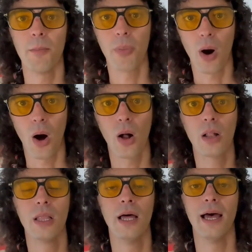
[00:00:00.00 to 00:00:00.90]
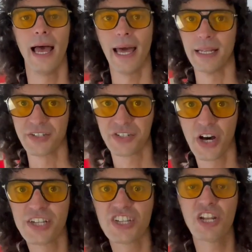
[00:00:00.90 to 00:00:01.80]
Paul and his
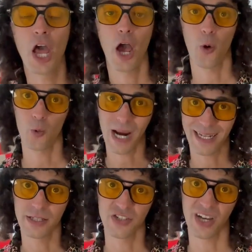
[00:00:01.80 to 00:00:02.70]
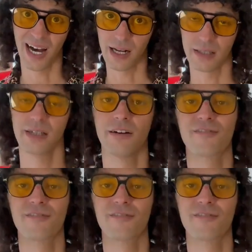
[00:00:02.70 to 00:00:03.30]
cousin reconciled.